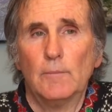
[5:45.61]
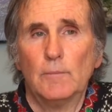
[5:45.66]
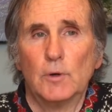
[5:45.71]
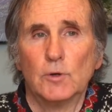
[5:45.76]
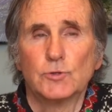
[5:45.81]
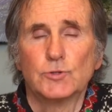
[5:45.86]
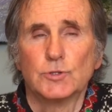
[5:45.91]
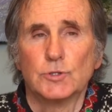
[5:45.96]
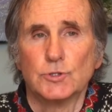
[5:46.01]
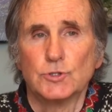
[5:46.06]

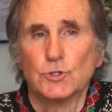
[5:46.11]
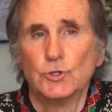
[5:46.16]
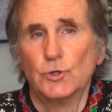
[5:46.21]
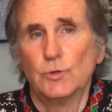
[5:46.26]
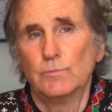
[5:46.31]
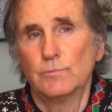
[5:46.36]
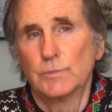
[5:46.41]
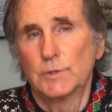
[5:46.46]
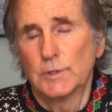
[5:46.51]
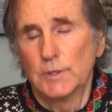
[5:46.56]
Most
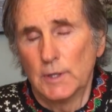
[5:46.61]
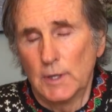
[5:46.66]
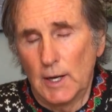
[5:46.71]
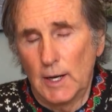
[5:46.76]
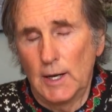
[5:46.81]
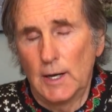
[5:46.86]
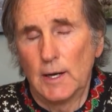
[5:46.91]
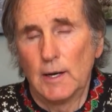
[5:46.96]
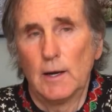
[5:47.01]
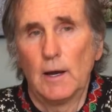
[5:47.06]
assumed,
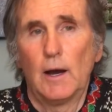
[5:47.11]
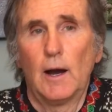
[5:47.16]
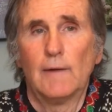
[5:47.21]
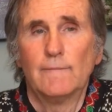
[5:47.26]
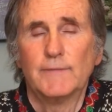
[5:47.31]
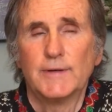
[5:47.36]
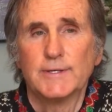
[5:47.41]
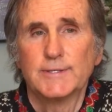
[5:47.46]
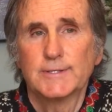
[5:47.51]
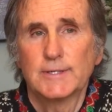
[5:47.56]

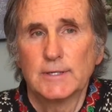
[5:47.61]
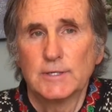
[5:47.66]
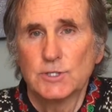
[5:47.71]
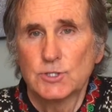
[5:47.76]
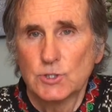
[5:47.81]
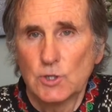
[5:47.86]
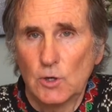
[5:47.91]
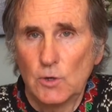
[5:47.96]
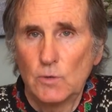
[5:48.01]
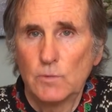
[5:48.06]
obviously
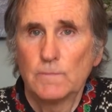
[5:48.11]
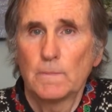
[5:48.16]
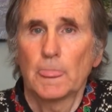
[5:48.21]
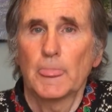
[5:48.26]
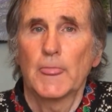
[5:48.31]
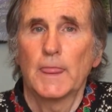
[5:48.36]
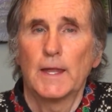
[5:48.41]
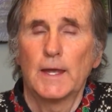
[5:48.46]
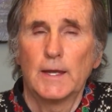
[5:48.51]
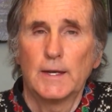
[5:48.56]
so,
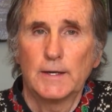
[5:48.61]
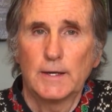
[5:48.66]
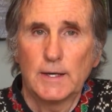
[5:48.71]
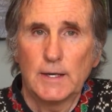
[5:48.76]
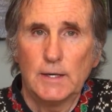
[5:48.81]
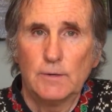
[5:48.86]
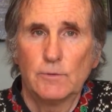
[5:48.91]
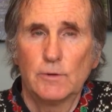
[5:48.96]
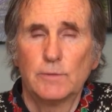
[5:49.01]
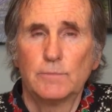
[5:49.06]
that
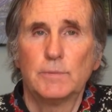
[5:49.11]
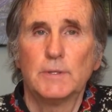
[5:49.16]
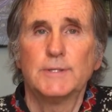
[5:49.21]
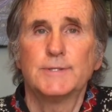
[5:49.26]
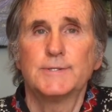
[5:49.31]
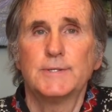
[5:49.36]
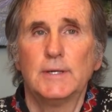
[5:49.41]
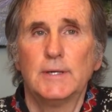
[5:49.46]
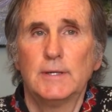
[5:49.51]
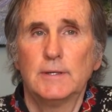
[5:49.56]
he would be
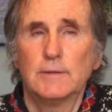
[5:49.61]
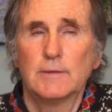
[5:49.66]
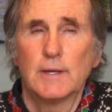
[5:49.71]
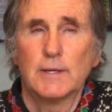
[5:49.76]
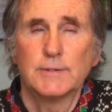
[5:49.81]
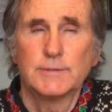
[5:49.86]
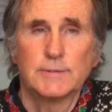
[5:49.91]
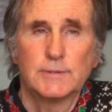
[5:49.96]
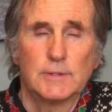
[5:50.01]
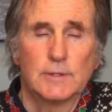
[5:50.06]
seen
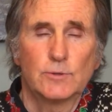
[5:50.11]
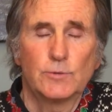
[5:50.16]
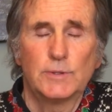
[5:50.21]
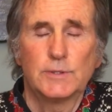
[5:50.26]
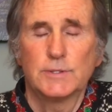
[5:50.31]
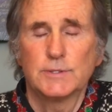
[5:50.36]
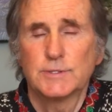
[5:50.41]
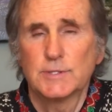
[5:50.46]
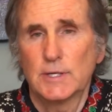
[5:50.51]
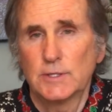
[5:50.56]
as the
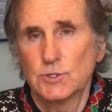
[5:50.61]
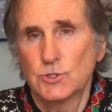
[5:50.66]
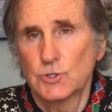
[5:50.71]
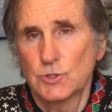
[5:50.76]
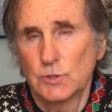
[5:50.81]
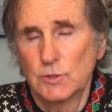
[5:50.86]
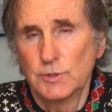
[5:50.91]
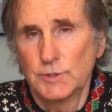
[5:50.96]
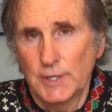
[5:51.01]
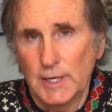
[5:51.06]

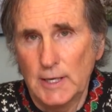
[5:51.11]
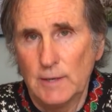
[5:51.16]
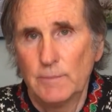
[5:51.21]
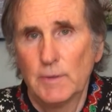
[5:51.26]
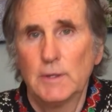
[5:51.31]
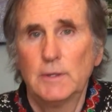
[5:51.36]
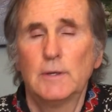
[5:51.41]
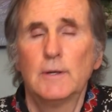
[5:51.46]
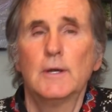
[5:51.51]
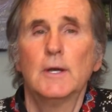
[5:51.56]
quintessential
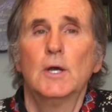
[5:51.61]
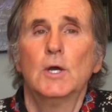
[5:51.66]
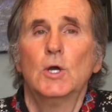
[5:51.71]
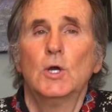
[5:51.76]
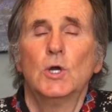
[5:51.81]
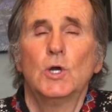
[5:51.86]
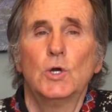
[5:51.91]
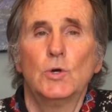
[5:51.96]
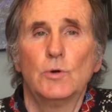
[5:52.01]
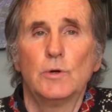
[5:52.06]
demon
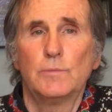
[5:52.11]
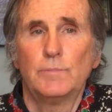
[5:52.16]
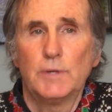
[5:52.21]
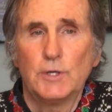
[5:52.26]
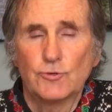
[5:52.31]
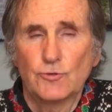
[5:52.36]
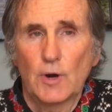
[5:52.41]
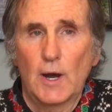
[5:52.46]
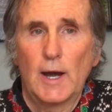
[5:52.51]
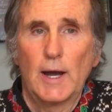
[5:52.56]
who would
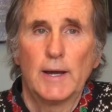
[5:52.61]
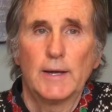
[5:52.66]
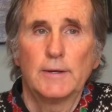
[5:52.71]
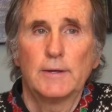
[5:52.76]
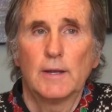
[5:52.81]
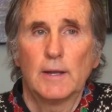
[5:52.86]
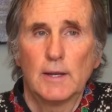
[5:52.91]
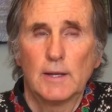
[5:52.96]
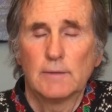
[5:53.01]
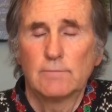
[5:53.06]
be
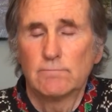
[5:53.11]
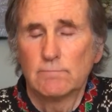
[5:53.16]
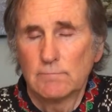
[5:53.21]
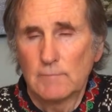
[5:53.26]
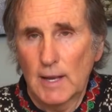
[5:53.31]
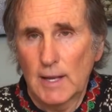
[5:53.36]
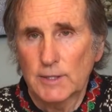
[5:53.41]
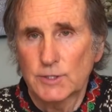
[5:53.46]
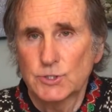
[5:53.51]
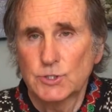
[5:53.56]
tried and
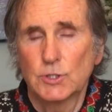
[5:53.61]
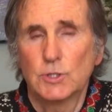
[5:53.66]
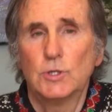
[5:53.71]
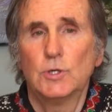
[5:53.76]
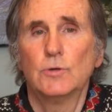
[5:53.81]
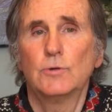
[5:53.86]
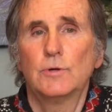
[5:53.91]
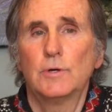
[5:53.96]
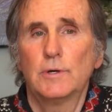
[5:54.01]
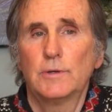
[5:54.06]

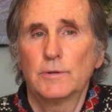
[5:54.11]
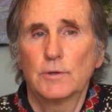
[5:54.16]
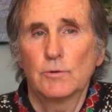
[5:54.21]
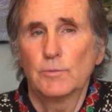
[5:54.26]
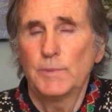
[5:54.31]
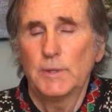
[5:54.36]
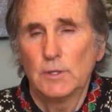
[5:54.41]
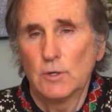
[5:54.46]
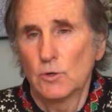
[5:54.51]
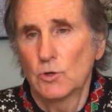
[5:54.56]
executed, and there
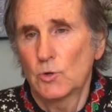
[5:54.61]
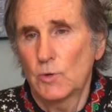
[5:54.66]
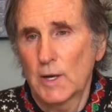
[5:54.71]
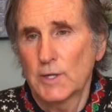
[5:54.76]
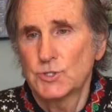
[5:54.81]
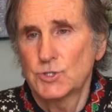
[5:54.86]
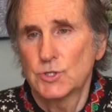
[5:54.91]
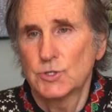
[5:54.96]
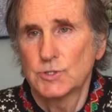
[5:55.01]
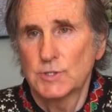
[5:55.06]
would be no
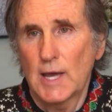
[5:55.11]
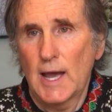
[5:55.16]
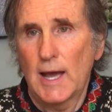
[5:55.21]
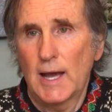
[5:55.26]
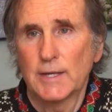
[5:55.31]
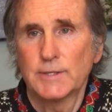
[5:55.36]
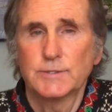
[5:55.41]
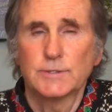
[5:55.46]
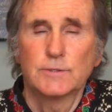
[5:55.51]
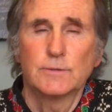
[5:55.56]
questions
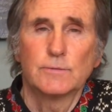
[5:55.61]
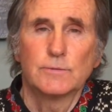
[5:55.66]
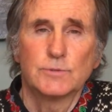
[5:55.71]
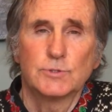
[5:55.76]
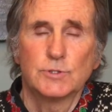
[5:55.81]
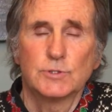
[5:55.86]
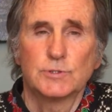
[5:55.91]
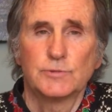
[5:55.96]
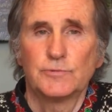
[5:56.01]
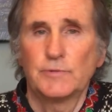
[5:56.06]
asked. It
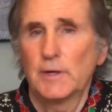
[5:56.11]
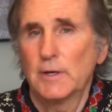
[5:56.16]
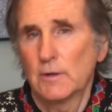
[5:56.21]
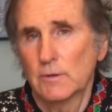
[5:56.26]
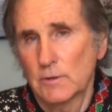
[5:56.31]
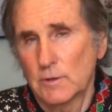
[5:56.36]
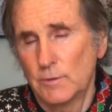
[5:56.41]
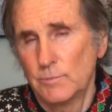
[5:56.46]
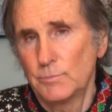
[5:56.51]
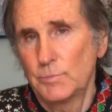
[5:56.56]
was just a fait
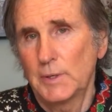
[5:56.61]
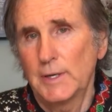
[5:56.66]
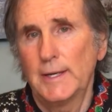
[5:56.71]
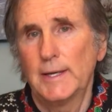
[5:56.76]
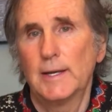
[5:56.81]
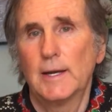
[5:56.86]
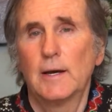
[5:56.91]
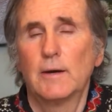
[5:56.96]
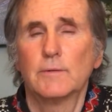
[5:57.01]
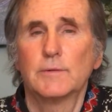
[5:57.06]

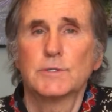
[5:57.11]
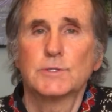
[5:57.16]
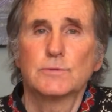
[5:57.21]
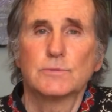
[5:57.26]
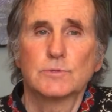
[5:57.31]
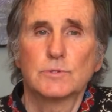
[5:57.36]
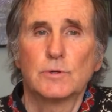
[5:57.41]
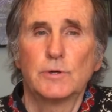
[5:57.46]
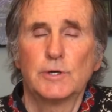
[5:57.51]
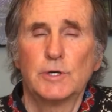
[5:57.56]
accompli how this
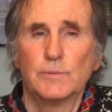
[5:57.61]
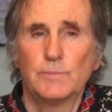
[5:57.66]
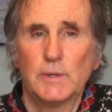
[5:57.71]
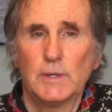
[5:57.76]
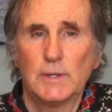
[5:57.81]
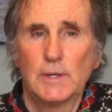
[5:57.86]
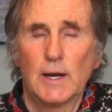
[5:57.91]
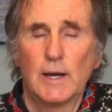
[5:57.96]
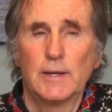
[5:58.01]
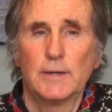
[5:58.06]
was going to
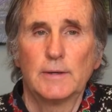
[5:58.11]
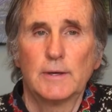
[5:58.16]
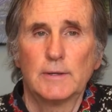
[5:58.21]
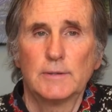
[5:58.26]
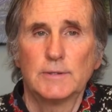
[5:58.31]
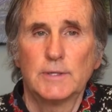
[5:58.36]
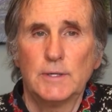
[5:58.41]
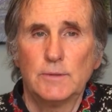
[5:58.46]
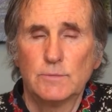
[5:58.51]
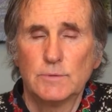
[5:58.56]
be done,
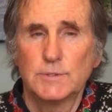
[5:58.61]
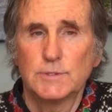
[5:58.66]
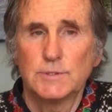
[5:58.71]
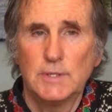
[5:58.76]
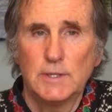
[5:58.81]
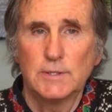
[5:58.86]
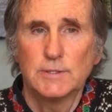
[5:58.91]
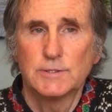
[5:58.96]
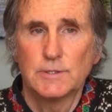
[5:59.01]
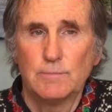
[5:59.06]
and he was
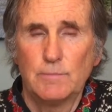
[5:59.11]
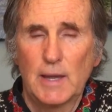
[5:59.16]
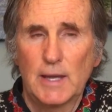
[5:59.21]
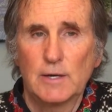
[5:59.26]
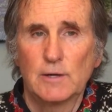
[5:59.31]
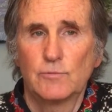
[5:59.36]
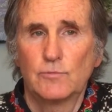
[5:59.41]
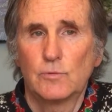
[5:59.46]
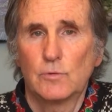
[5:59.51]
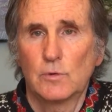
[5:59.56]
seen as the
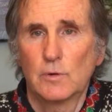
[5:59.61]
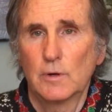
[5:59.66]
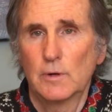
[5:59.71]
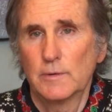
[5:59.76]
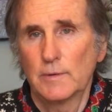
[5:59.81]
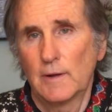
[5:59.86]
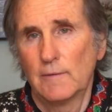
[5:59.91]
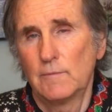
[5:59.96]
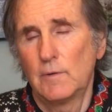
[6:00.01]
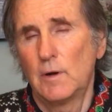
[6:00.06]

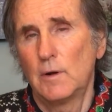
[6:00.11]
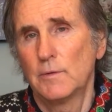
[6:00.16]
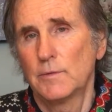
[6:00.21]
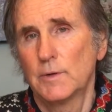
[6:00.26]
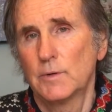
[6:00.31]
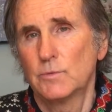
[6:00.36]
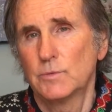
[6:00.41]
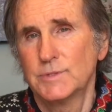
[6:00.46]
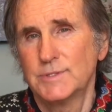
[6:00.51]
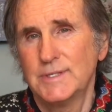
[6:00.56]
metaphor of all
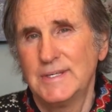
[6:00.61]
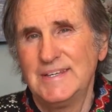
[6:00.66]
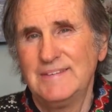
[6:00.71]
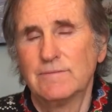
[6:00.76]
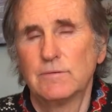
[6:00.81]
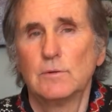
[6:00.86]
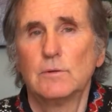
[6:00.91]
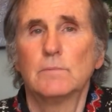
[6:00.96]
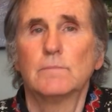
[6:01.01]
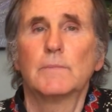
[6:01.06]
that was
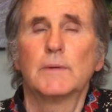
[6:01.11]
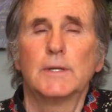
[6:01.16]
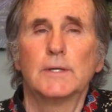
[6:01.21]
evil